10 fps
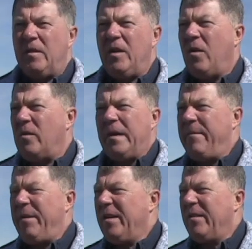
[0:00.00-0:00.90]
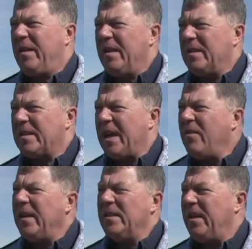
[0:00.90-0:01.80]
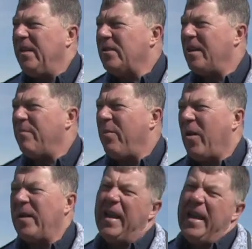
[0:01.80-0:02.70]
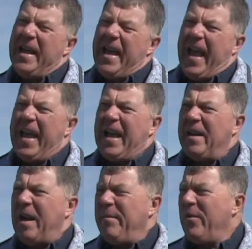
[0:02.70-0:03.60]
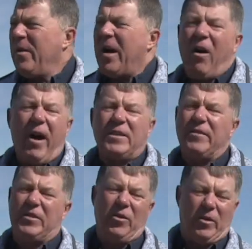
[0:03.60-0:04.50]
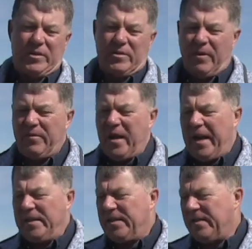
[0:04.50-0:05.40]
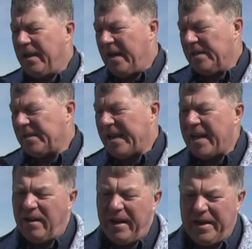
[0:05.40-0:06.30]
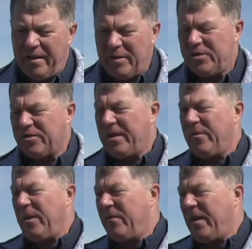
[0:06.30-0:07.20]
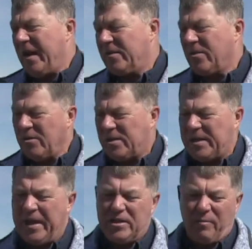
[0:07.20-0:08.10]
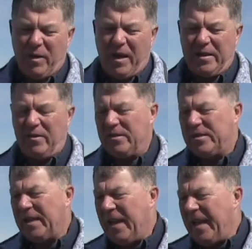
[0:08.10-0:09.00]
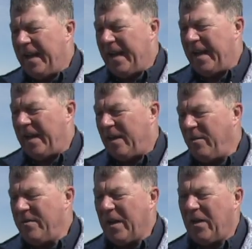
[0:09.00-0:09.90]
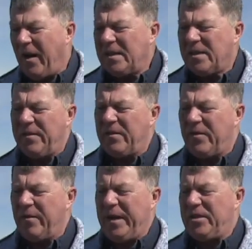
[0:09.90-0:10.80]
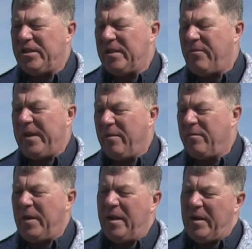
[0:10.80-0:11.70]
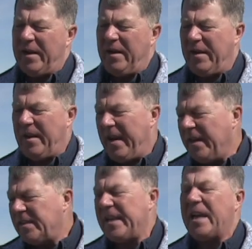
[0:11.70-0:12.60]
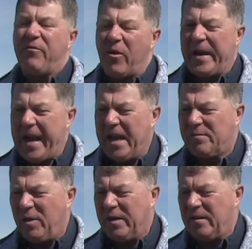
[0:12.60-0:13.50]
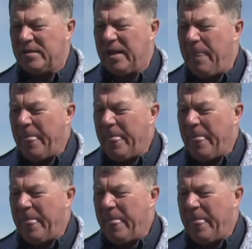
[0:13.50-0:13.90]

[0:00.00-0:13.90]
No, I mean, scouting is hugely important, and I mean, we've got lots of tools. We've got uh, satellite imagery, we've got growth stage models, uh, we've got lots of information that we can, and, and, and insect forecast models.